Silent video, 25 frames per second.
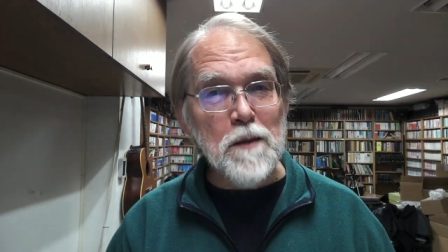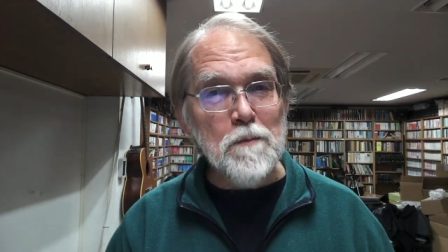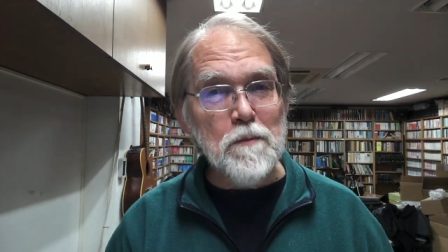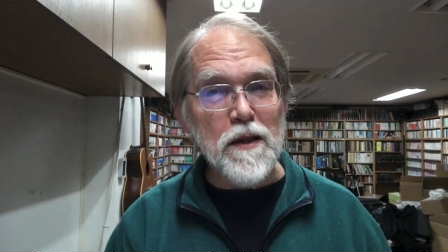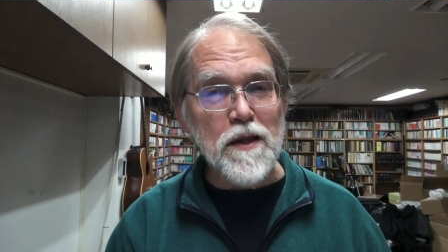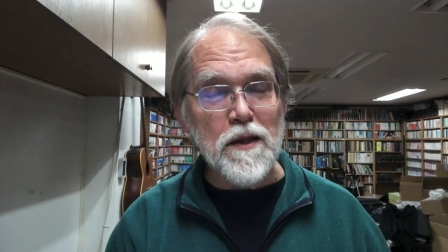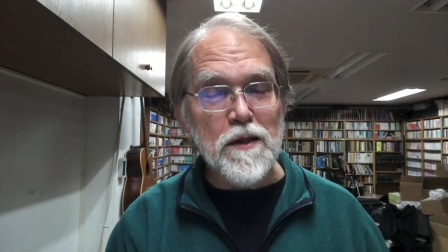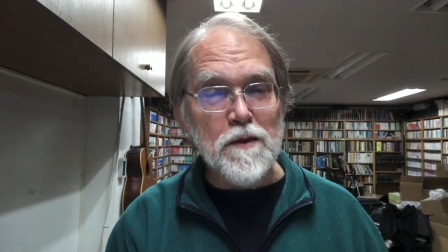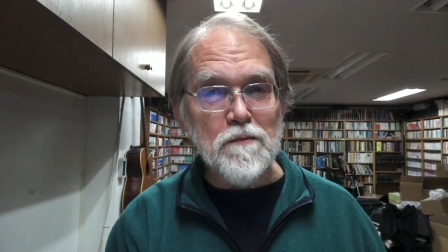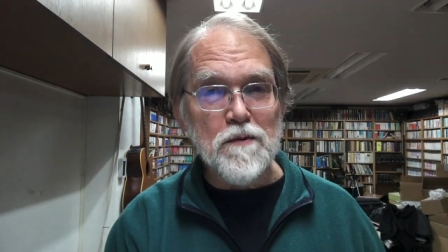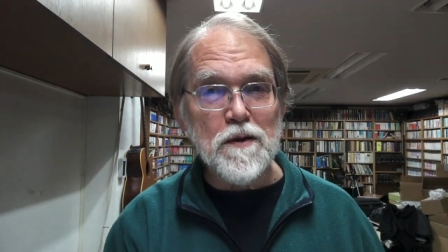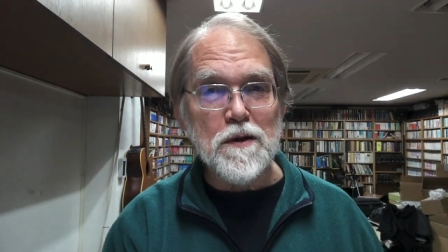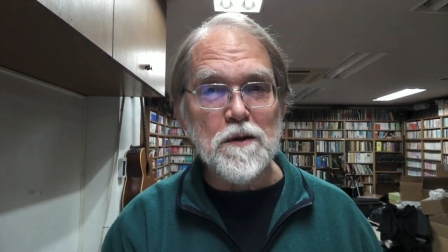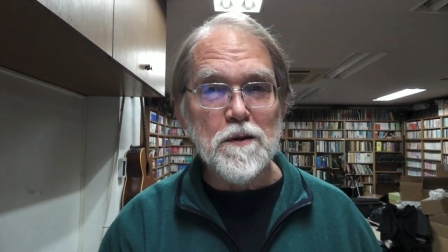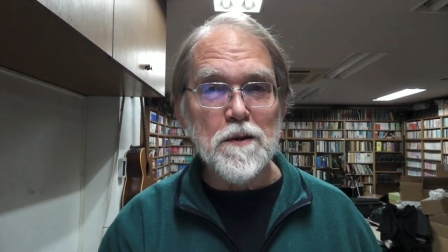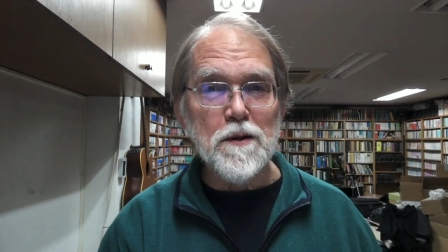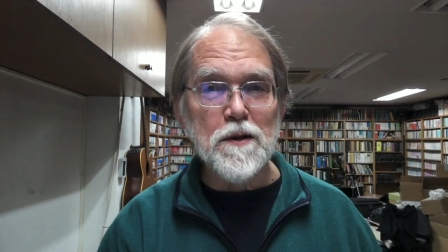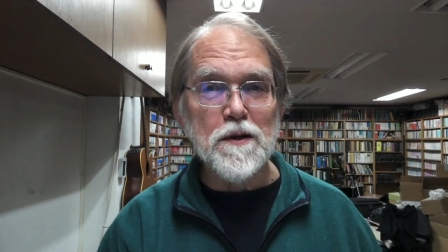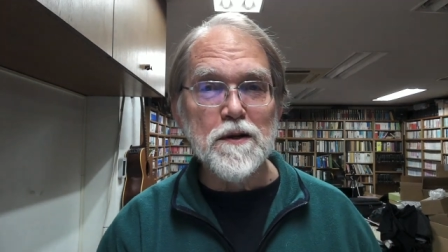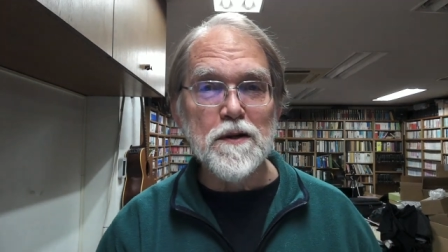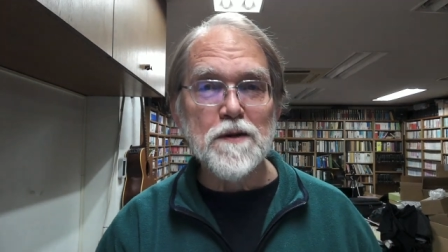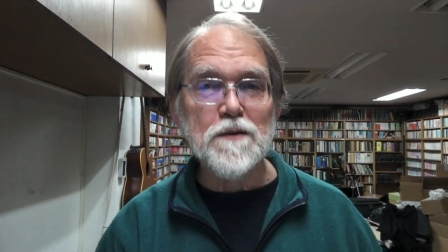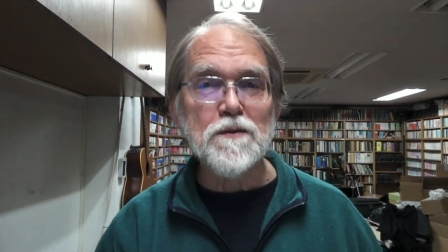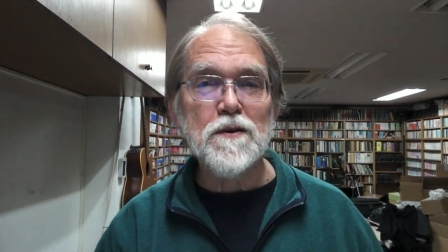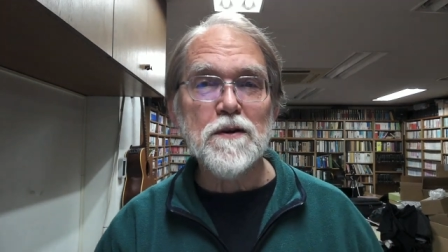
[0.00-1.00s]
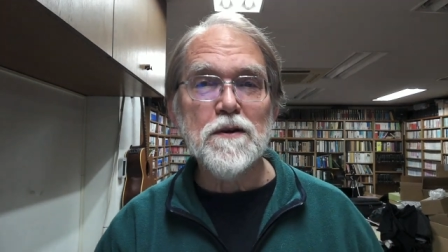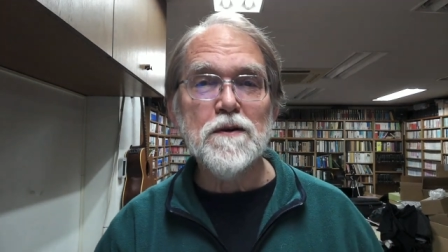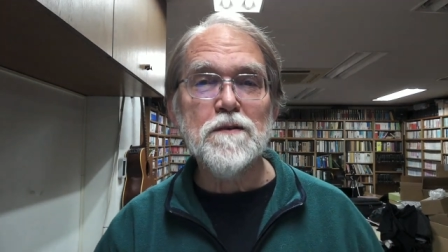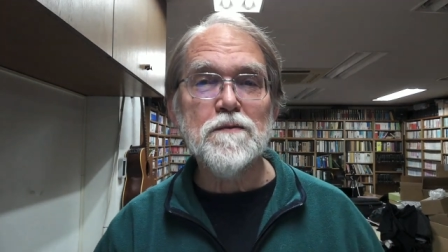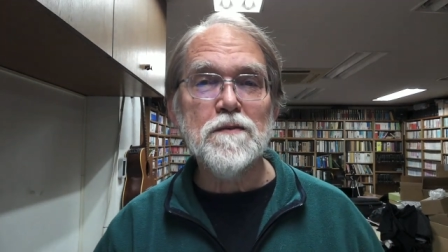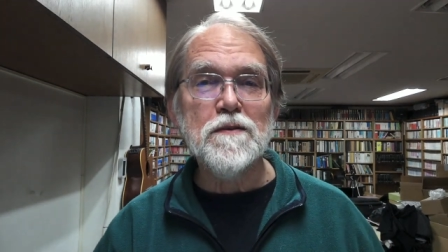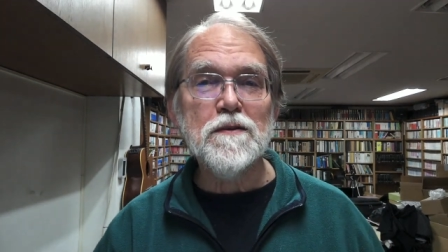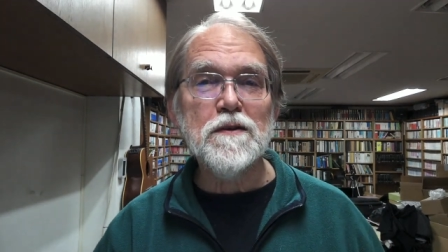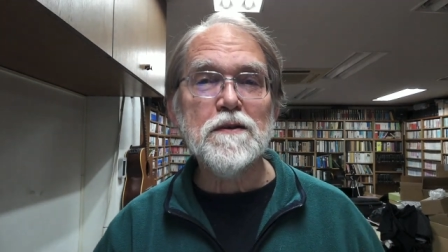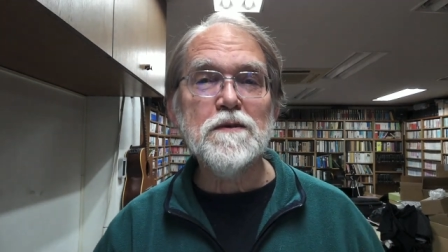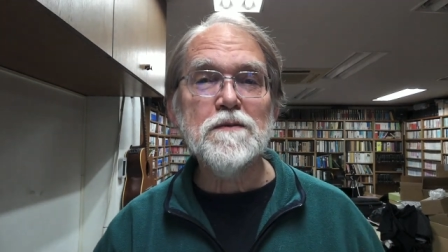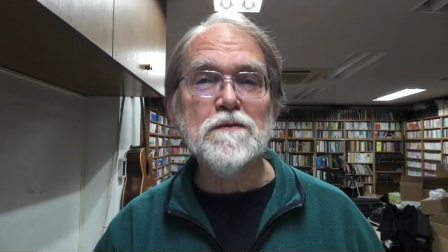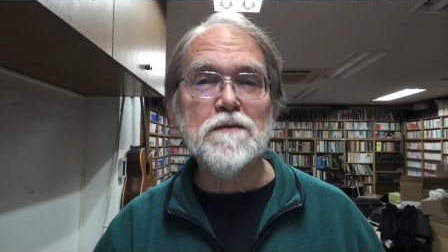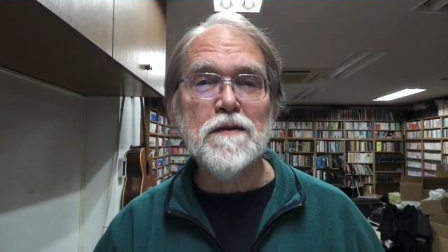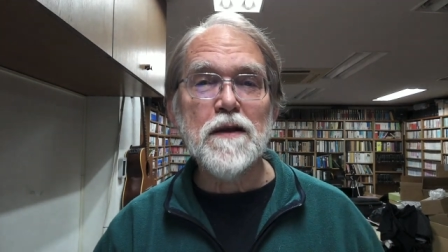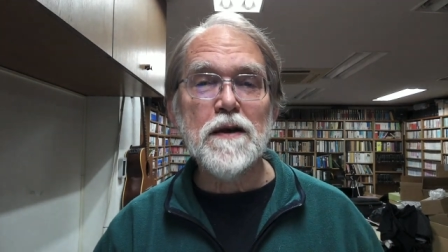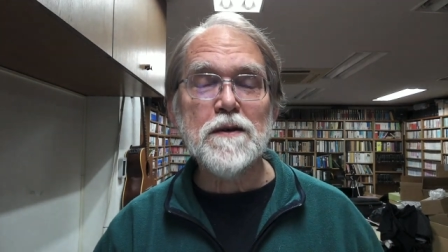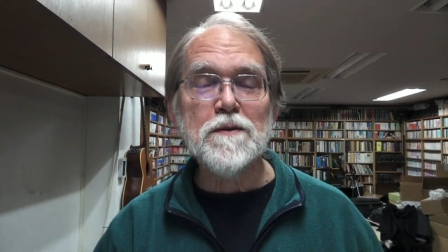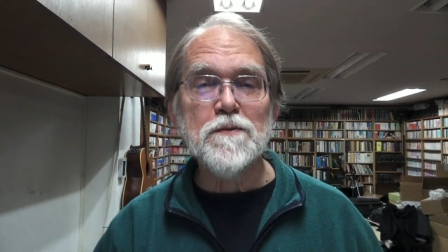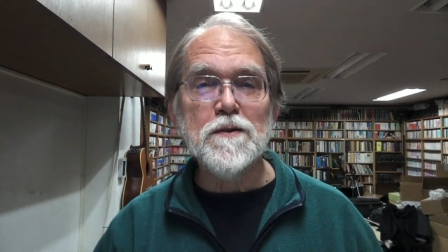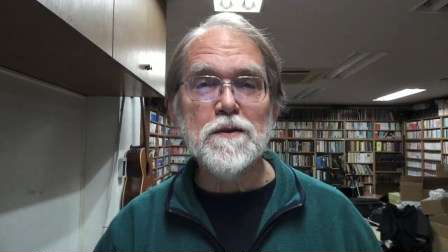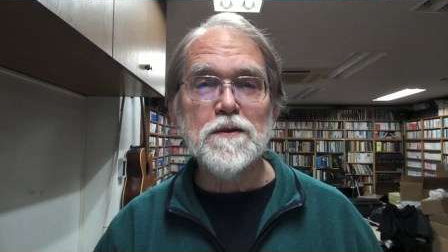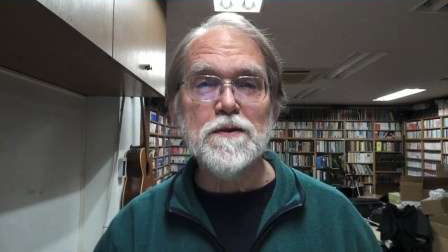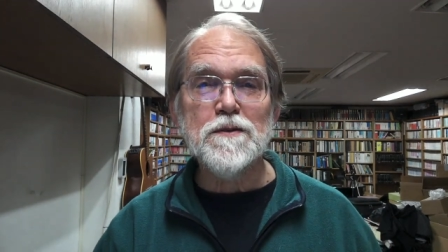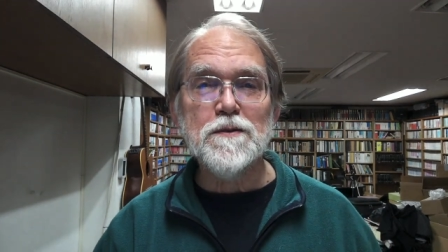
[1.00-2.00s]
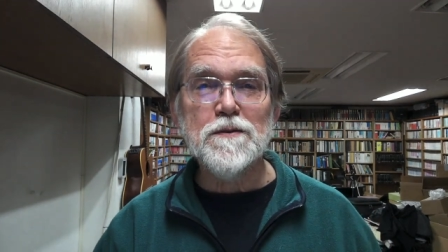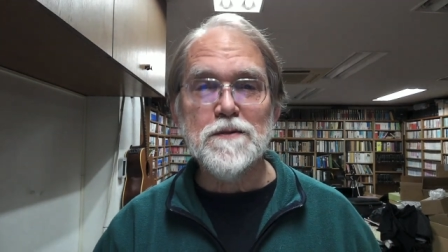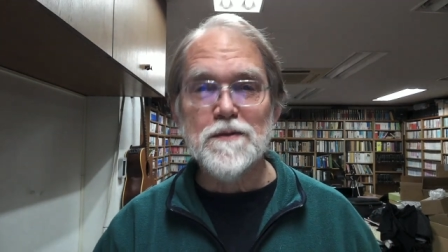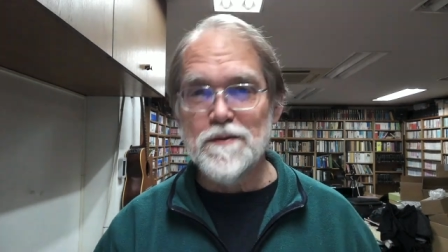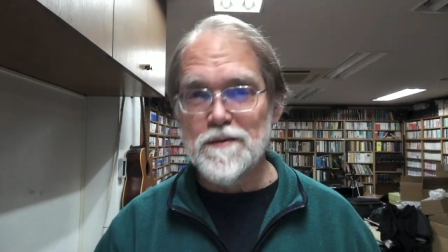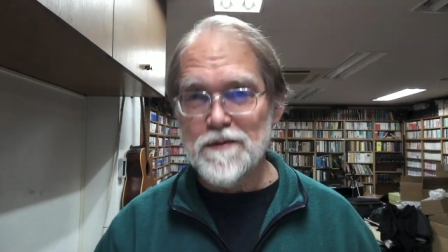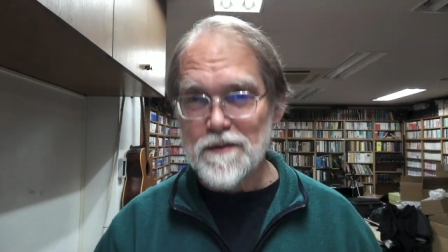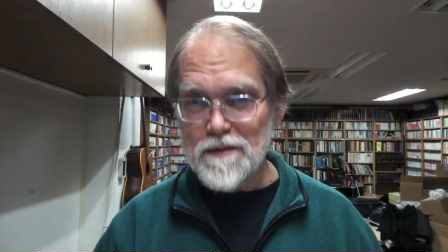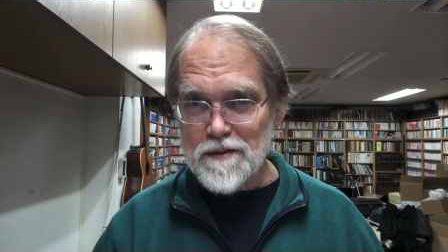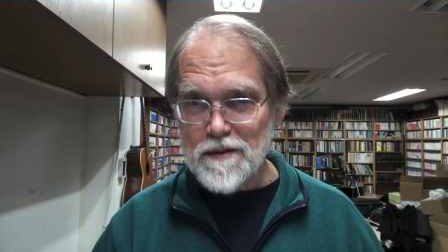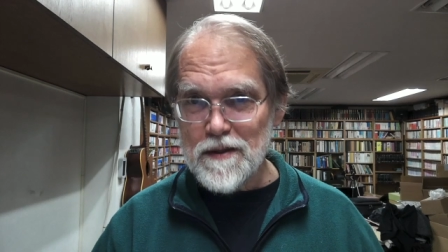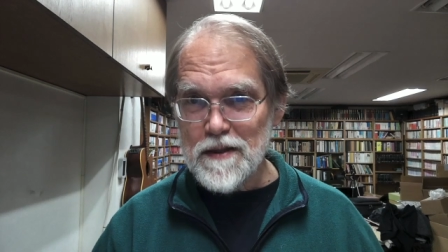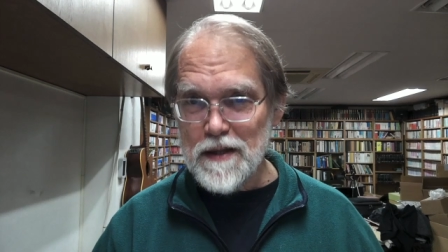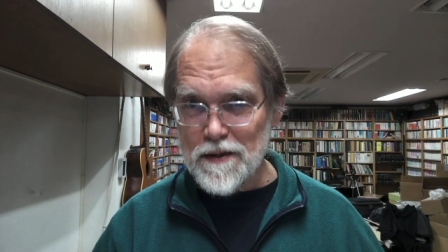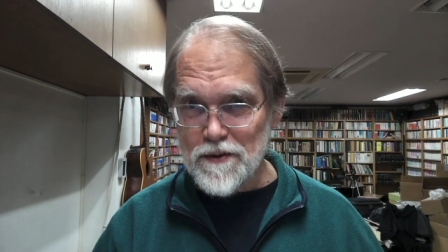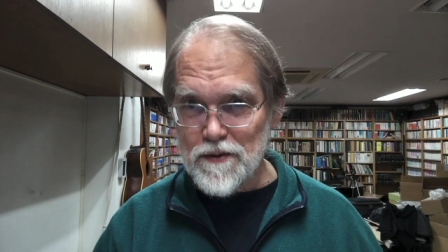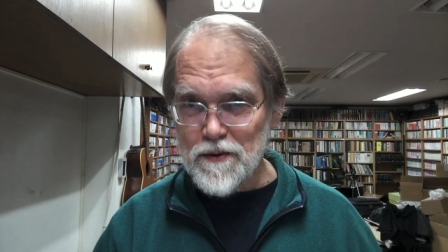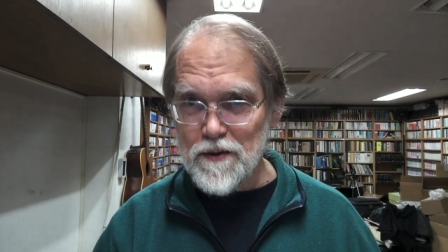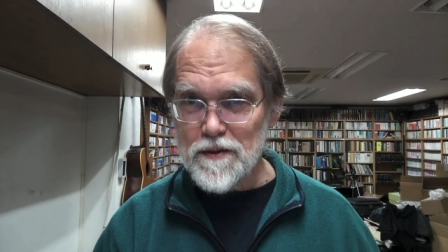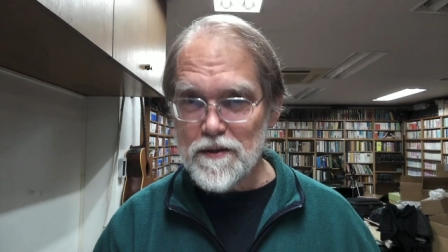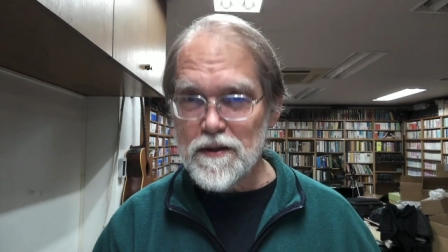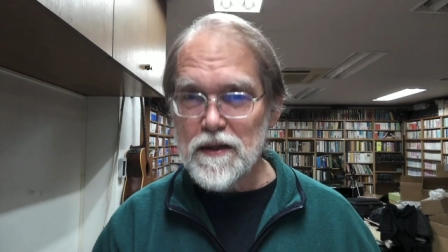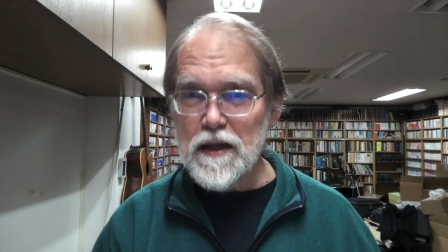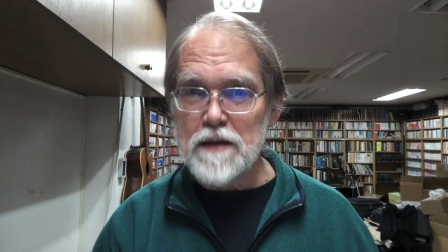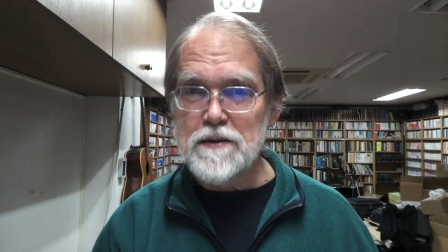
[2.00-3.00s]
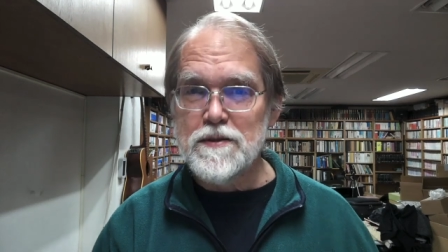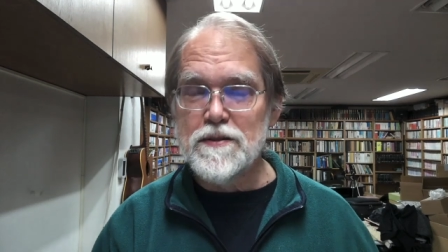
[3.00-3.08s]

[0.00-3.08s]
many recordings of language lessons,